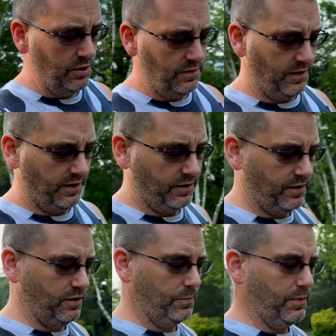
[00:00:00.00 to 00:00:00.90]
That ain't
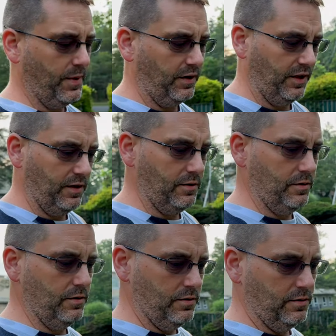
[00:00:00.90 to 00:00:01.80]
gonna help your belly.
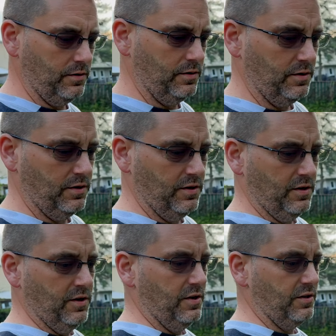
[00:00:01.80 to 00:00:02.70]

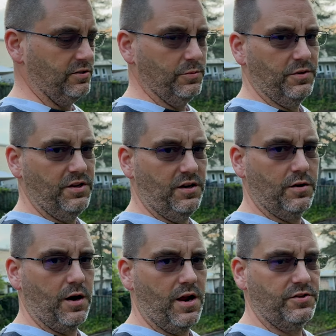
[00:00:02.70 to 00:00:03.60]
And she wasn't eating
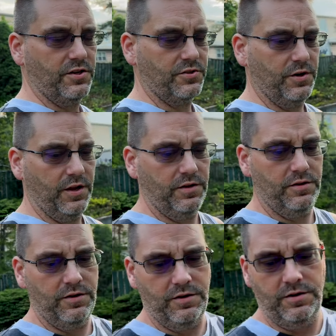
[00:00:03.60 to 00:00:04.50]
grass yesterday,
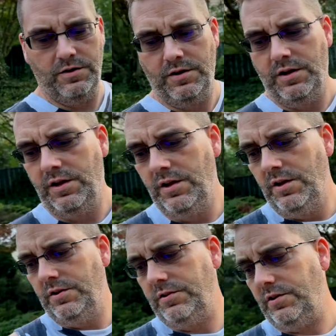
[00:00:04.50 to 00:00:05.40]

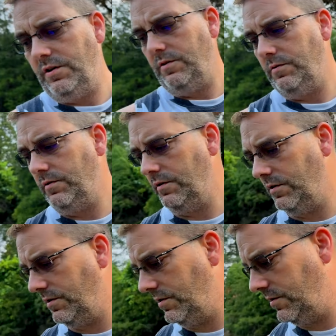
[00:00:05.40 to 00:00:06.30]
so
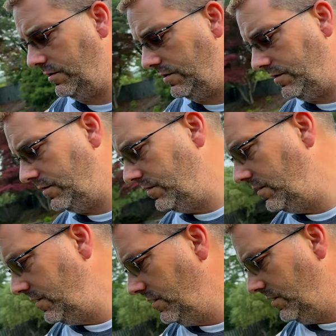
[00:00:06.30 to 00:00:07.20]

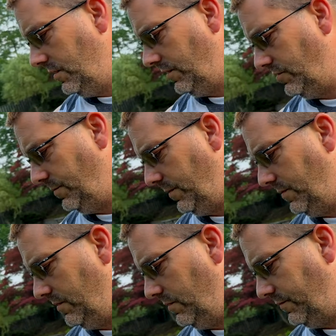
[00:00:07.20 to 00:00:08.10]
I think she might
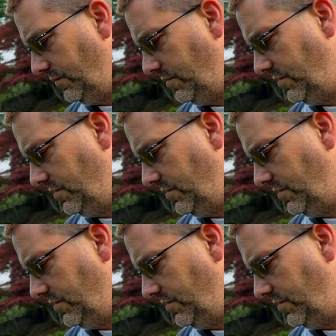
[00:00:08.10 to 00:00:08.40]
be. Hopefully, she's